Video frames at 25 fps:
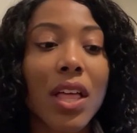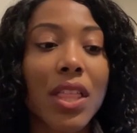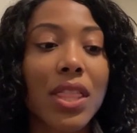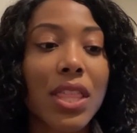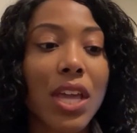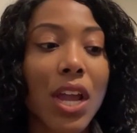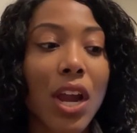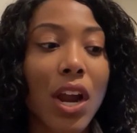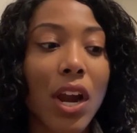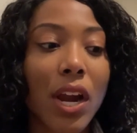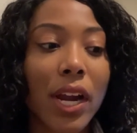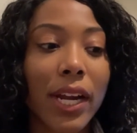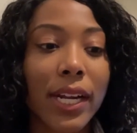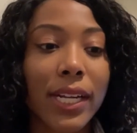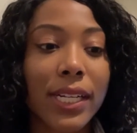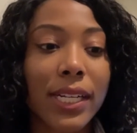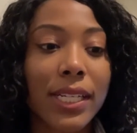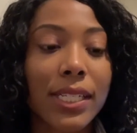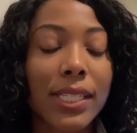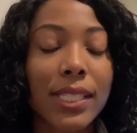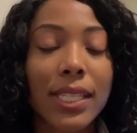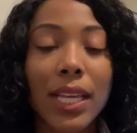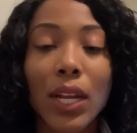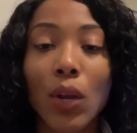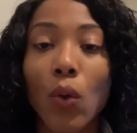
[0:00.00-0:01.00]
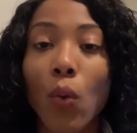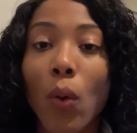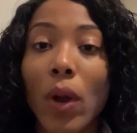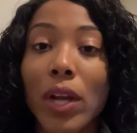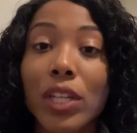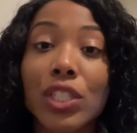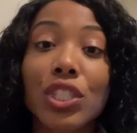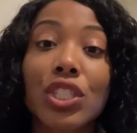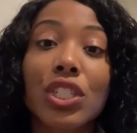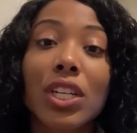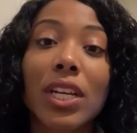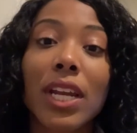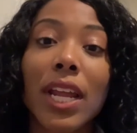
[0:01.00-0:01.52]
There is like
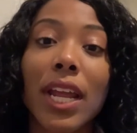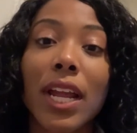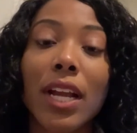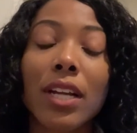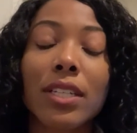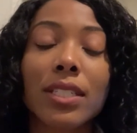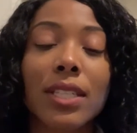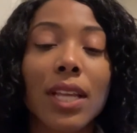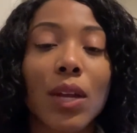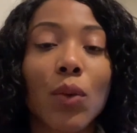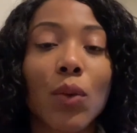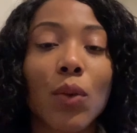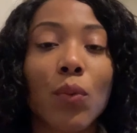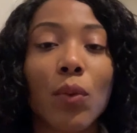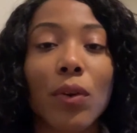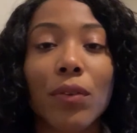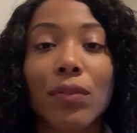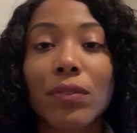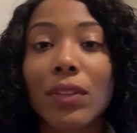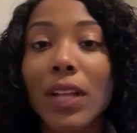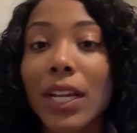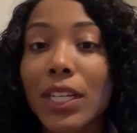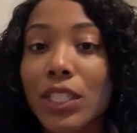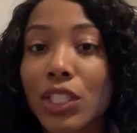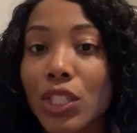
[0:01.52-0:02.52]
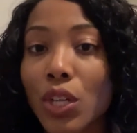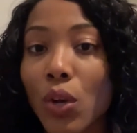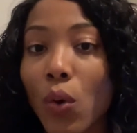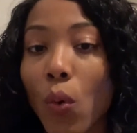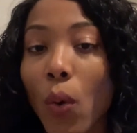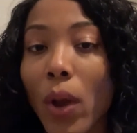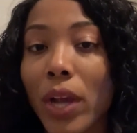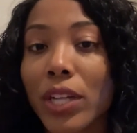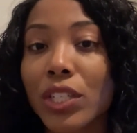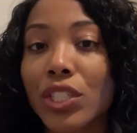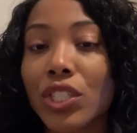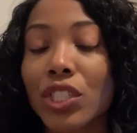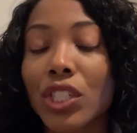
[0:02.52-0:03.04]
questionnaires, like reflection
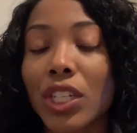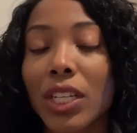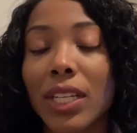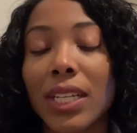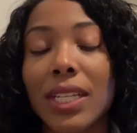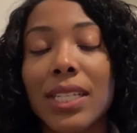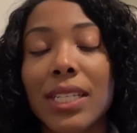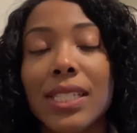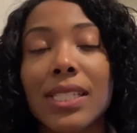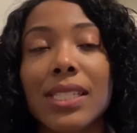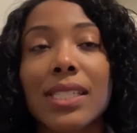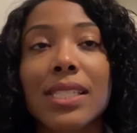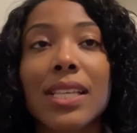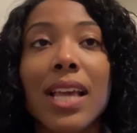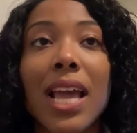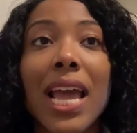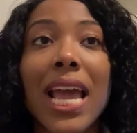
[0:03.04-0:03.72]
questions,